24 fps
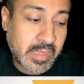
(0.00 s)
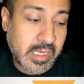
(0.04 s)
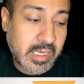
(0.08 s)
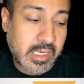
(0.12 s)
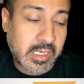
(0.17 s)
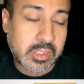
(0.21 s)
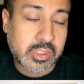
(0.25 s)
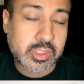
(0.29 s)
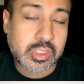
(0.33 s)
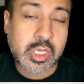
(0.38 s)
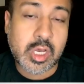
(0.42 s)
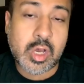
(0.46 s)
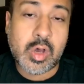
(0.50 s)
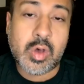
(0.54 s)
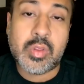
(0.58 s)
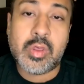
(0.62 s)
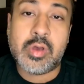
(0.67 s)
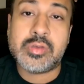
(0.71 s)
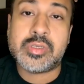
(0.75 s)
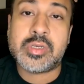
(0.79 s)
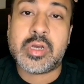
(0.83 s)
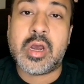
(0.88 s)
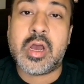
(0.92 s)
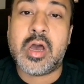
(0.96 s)
So those
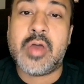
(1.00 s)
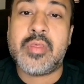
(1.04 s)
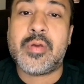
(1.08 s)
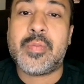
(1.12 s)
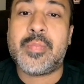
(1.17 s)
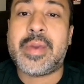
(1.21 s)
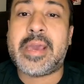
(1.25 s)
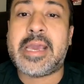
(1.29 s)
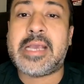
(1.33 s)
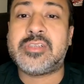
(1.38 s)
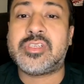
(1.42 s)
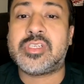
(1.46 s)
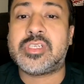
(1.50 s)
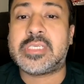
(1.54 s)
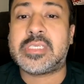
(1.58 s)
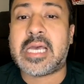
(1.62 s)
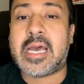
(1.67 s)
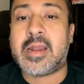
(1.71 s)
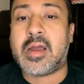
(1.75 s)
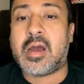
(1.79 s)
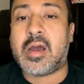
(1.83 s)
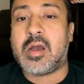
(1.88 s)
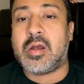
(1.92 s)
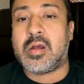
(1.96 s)
are other pages that
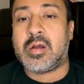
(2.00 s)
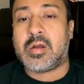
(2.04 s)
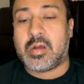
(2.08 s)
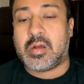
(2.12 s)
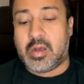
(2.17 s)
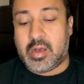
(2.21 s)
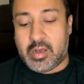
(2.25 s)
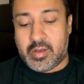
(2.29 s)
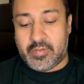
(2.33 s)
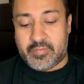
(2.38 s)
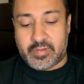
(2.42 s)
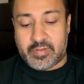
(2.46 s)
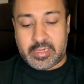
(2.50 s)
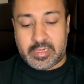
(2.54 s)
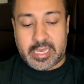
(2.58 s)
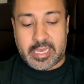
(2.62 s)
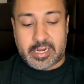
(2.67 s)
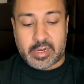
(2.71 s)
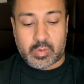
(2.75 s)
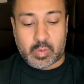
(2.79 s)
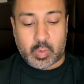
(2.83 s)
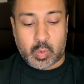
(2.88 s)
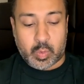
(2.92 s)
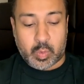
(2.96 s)
are affiliated
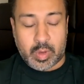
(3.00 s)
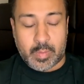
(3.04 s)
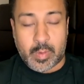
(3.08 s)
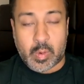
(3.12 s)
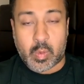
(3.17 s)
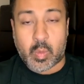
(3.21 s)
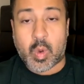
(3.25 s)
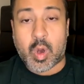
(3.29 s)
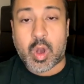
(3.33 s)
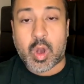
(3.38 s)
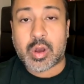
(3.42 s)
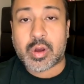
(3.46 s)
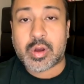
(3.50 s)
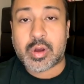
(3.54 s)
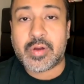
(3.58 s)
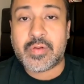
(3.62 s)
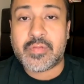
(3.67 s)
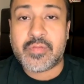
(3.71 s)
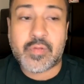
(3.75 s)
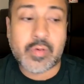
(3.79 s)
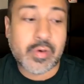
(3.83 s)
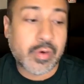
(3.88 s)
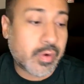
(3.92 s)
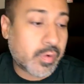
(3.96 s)
with Whitman-Walker
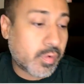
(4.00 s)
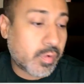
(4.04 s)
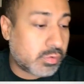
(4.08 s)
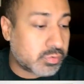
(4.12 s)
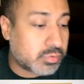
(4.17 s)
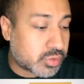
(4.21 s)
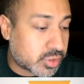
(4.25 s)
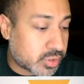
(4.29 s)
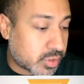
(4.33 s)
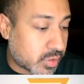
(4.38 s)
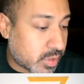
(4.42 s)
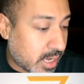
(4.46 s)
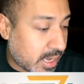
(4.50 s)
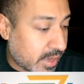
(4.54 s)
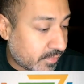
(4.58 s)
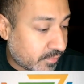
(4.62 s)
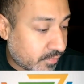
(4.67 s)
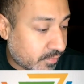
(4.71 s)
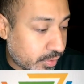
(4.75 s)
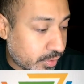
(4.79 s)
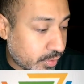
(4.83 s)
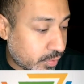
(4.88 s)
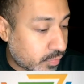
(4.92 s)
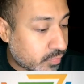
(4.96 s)
for cultural and for
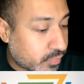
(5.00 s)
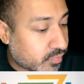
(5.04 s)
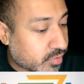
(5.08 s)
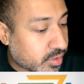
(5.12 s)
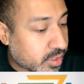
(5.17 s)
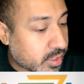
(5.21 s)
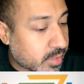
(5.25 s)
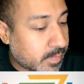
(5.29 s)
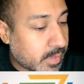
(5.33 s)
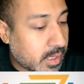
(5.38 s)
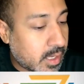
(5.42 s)
youth team.